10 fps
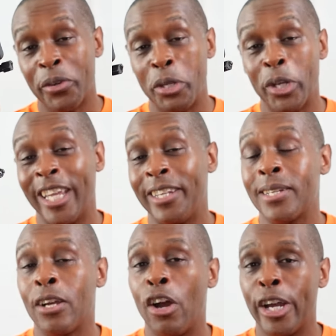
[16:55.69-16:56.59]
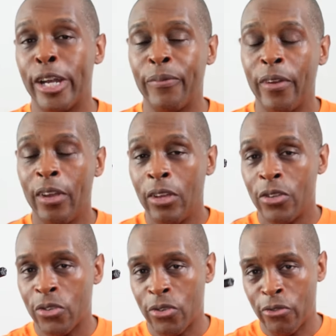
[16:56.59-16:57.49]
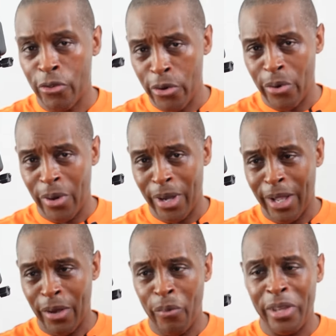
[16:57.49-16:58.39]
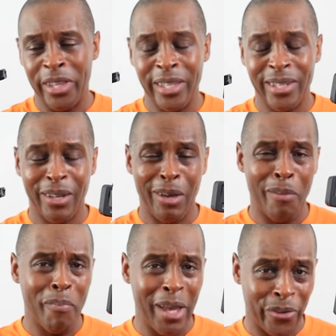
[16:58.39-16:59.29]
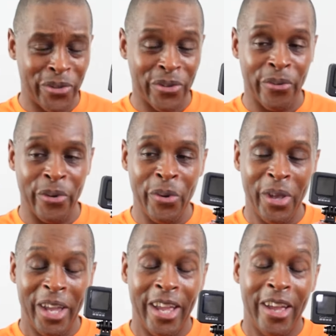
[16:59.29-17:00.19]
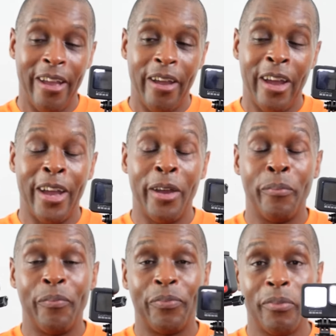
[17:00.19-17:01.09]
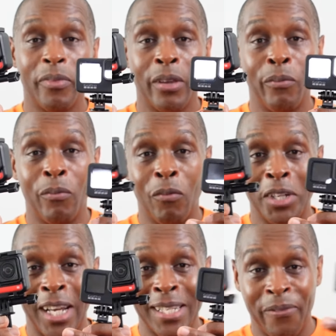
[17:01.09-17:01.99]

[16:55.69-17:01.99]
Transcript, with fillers: You get this kind of screw with it, a metal screw, um, which has a